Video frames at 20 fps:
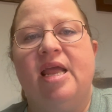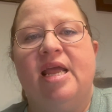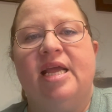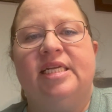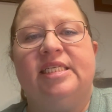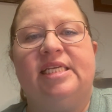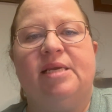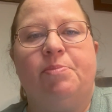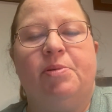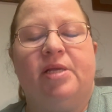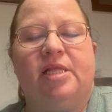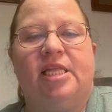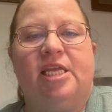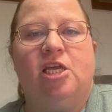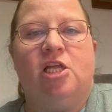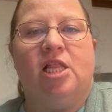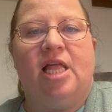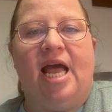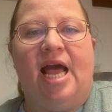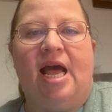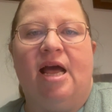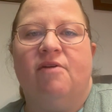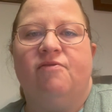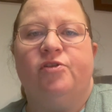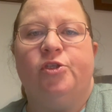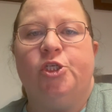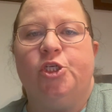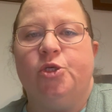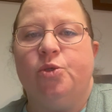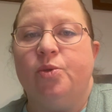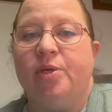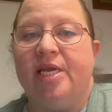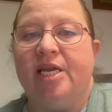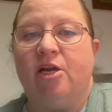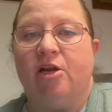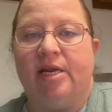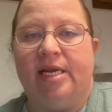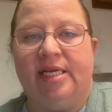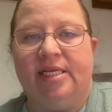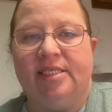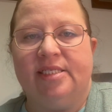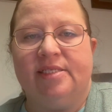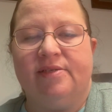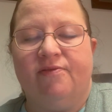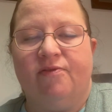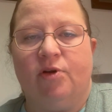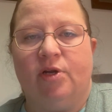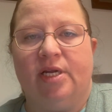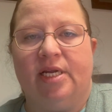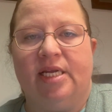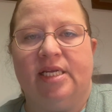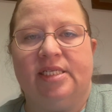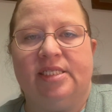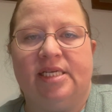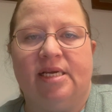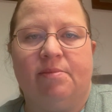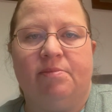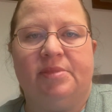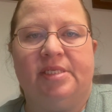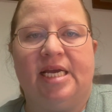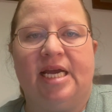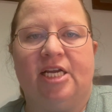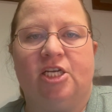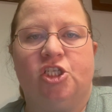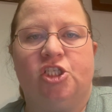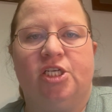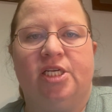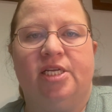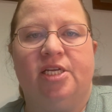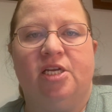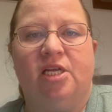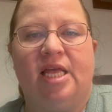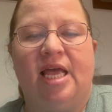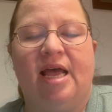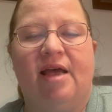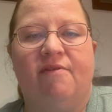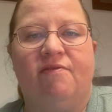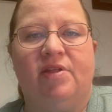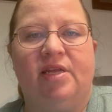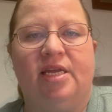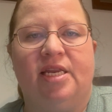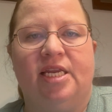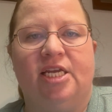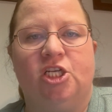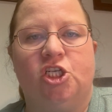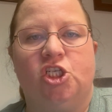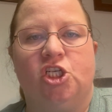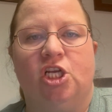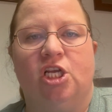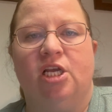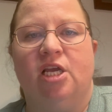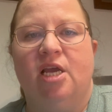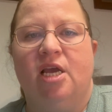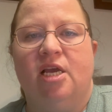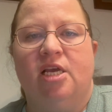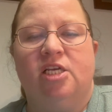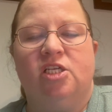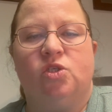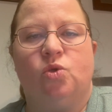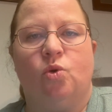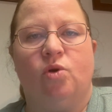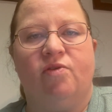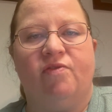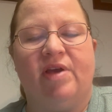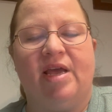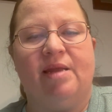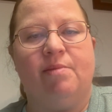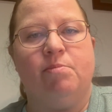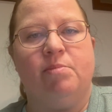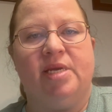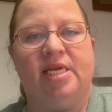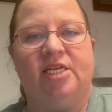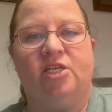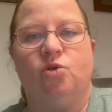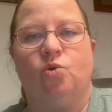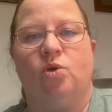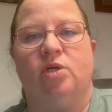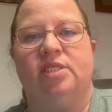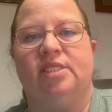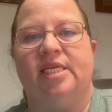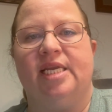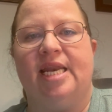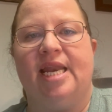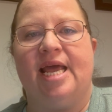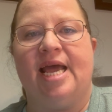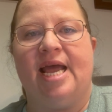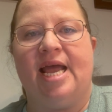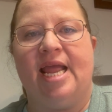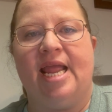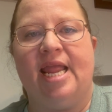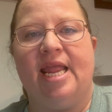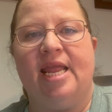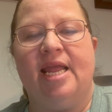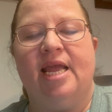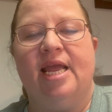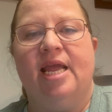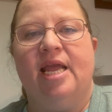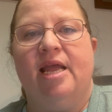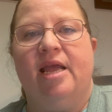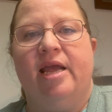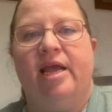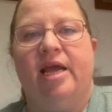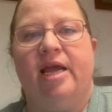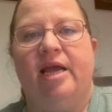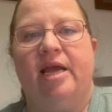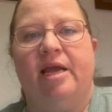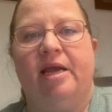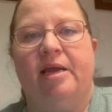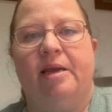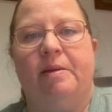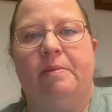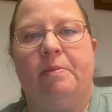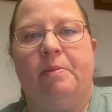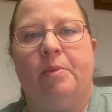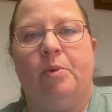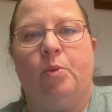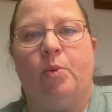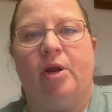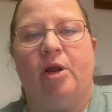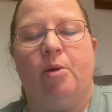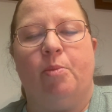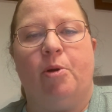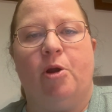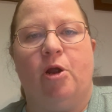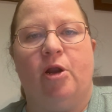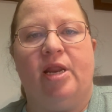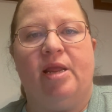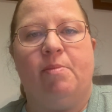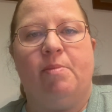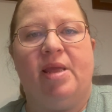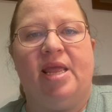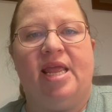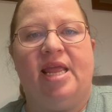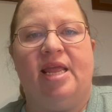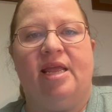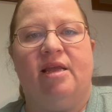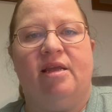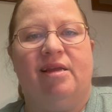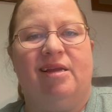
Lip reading: Typically, you'll have two hearings for a contempt action. You'll have the initial sort of admit or deny, where a party may,